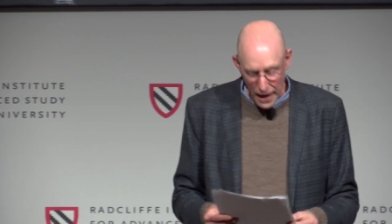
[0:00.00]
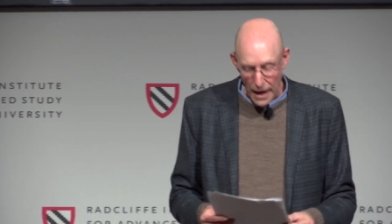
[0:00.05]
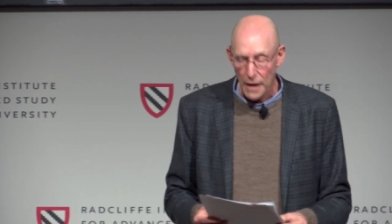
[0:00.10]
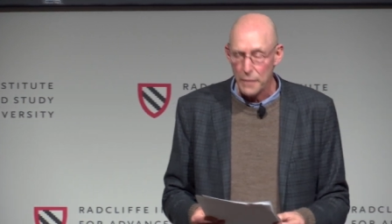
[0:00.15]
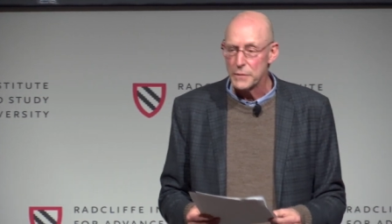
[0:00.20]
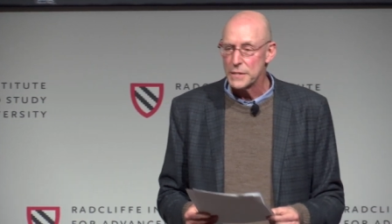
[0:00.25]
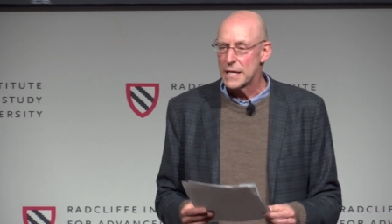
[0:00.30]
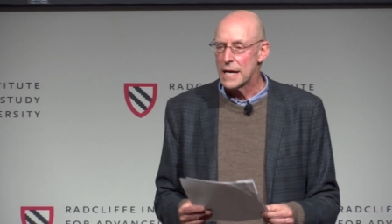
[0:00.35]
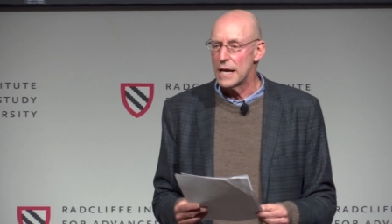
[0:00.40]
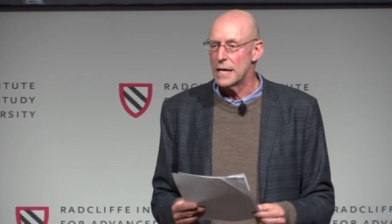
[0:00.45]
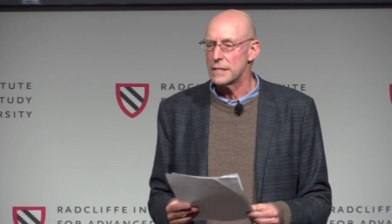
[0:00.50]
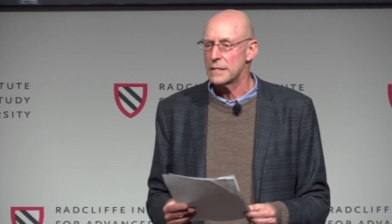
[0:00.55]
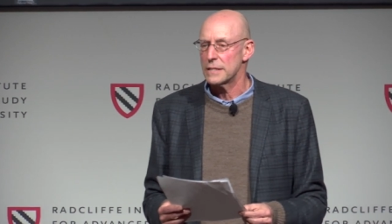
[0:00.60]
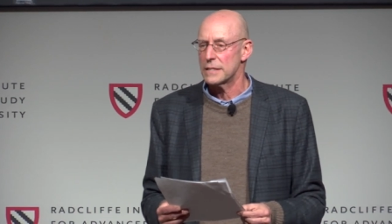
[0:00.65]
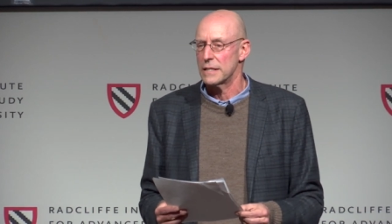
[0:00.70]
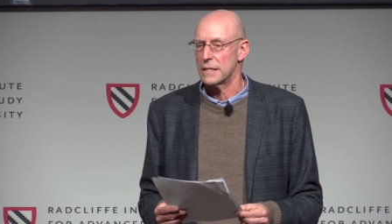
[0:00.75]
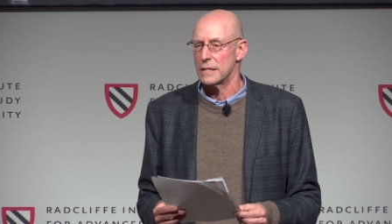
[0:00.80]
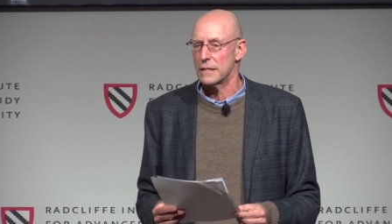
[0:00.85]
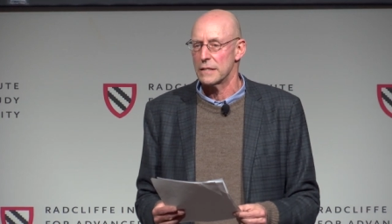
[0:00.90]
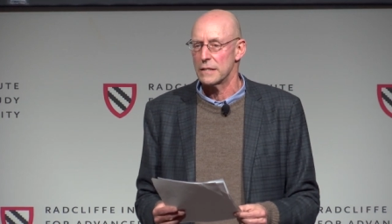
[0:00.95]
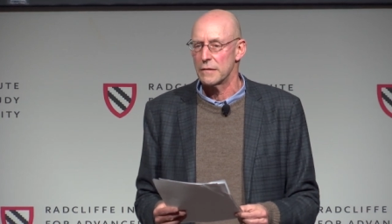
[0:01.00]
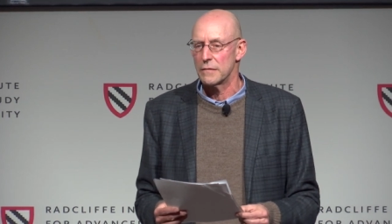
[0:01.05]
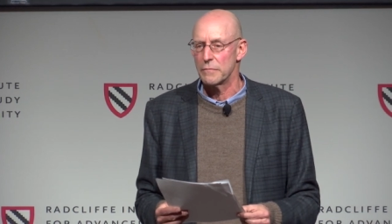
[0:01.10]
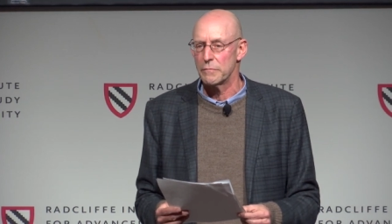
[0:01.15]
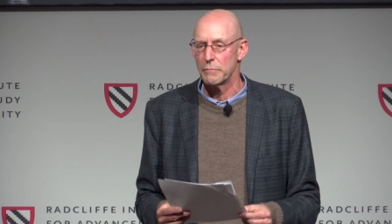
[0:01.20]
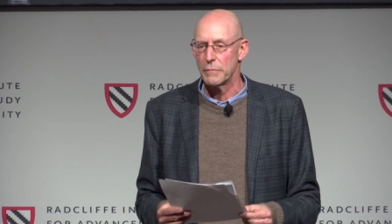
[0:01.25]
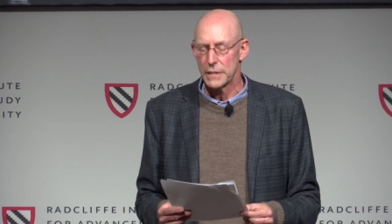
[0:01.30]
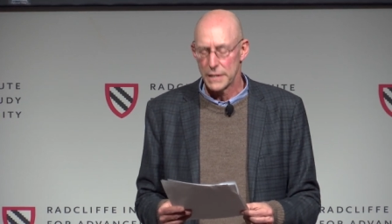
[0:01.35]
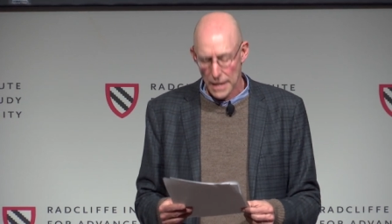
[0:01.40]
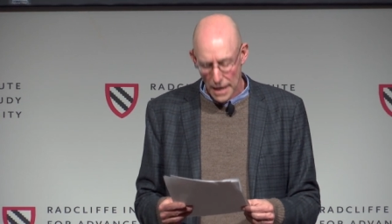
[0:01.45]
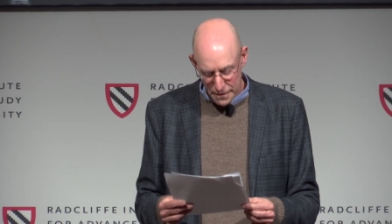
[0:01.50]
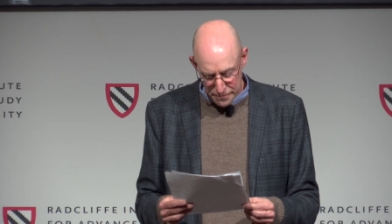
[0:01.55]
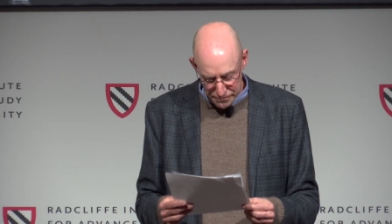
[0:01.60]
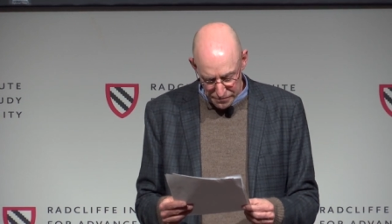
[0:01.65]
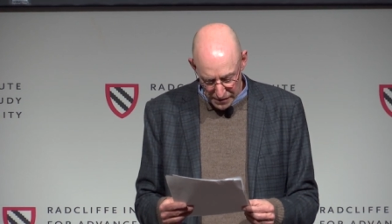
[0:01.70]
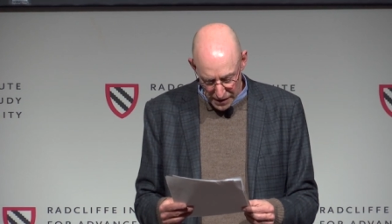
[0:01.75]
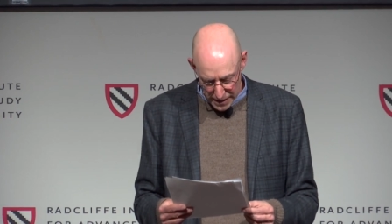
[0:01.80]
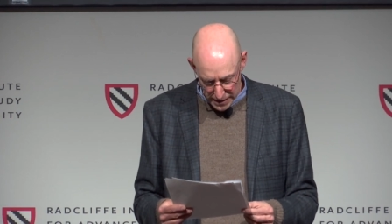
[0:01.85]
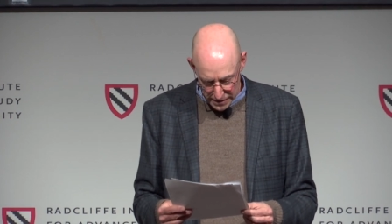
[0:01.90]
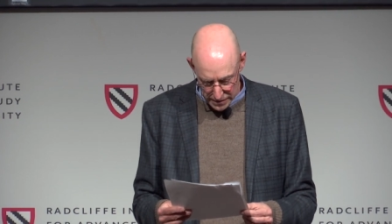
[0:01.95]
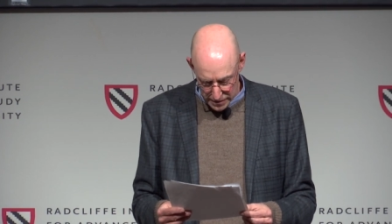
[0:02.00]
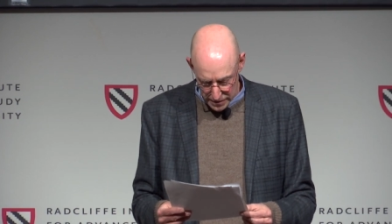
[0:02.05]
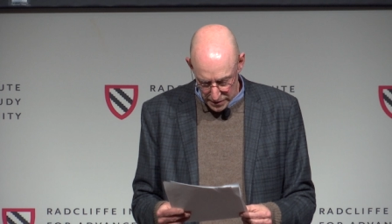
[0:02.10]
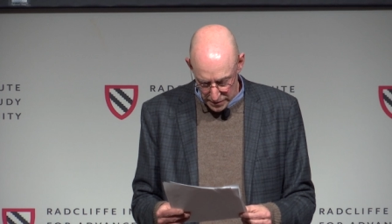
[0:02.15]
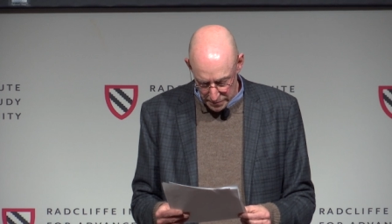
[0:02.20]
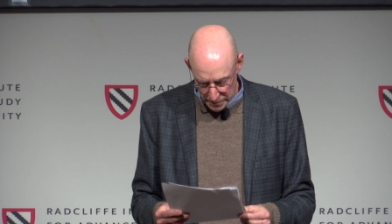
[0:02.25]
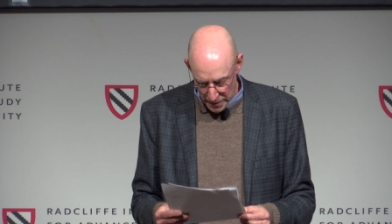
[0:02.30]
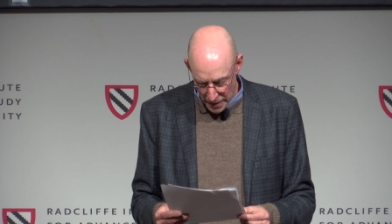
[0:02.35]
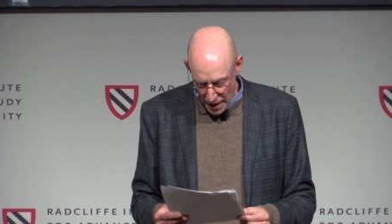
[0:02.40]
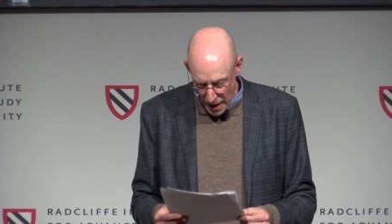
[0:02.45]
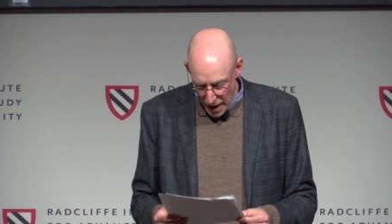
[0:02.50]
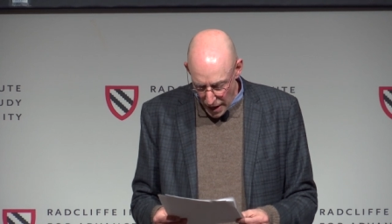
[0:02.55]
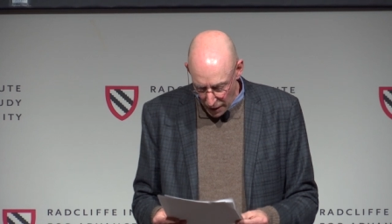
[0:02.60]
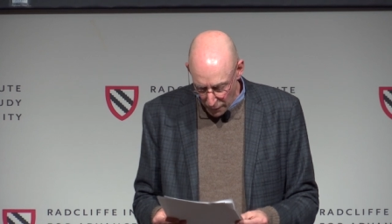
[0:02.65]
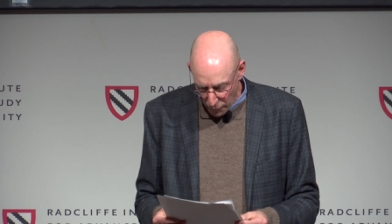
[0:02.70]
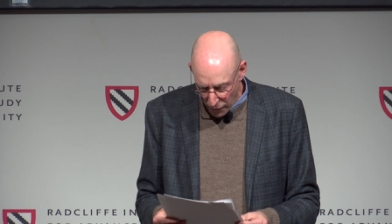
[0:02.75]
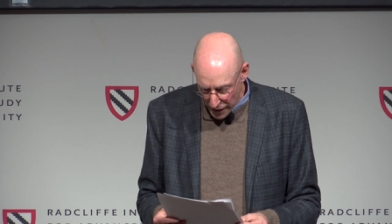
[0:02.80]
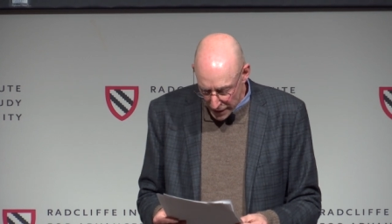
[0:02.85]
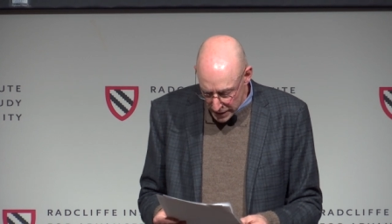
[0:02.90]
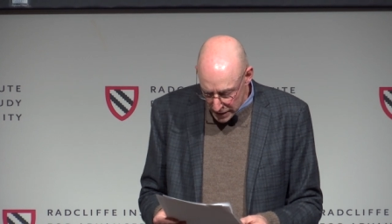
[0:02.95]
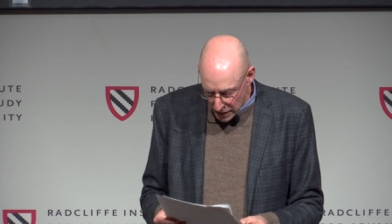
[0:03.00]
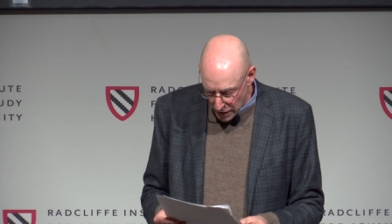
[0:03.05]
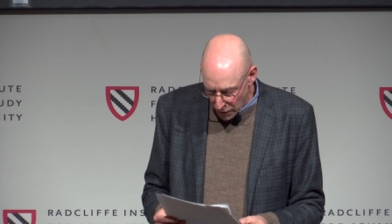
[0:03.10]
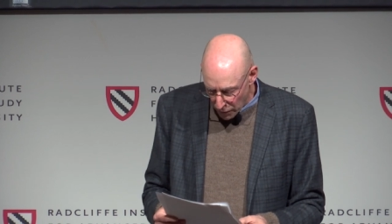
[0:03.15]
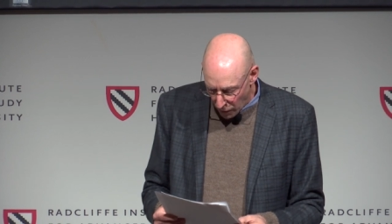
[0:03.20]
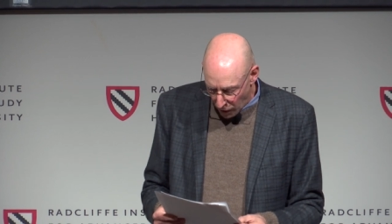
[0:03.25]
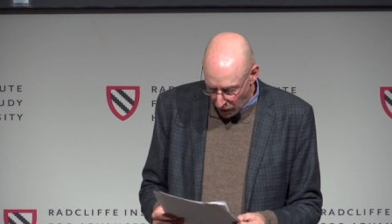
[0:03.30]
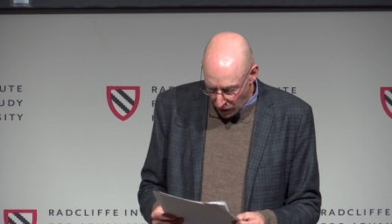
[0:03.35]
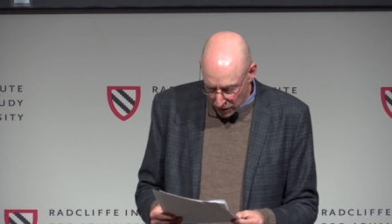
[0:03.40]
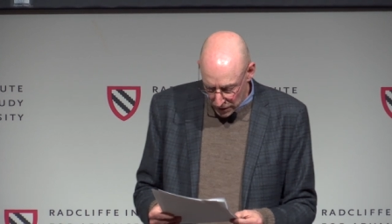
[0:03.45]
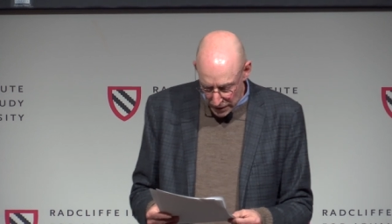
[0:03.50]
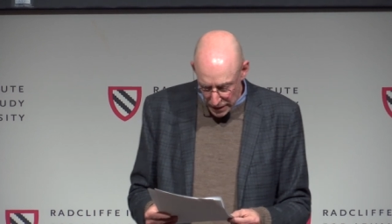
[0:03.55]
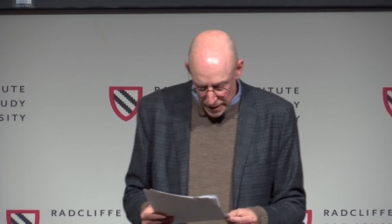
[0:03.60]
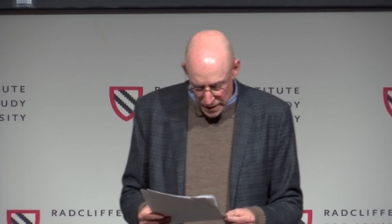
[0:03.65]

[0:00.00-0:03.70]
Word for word: I was hesitant, but not frightened. I wanted to go all